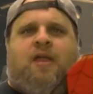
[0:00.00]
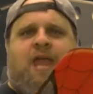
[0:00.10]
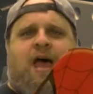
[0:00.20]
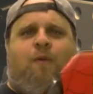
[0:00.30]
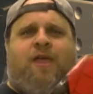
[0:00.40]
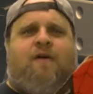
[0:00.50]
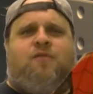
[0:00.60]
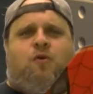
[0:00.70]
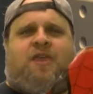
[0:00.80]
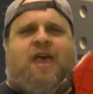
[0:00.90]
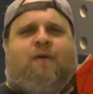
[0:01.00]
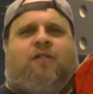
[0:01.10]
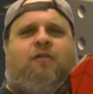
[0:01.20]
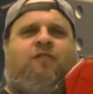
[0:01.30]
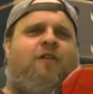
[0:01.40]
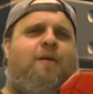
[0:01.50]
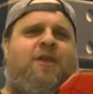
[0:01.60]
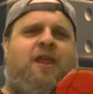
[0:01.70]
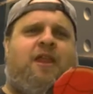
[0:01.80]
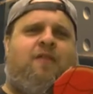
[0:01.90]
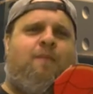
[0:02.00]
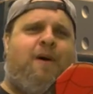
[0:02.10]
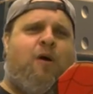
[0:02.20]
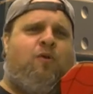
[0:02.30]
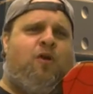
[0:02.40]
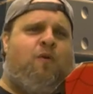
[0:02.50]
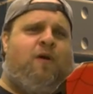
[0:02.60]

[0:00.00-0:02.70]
Now we have new characters dominating the mountain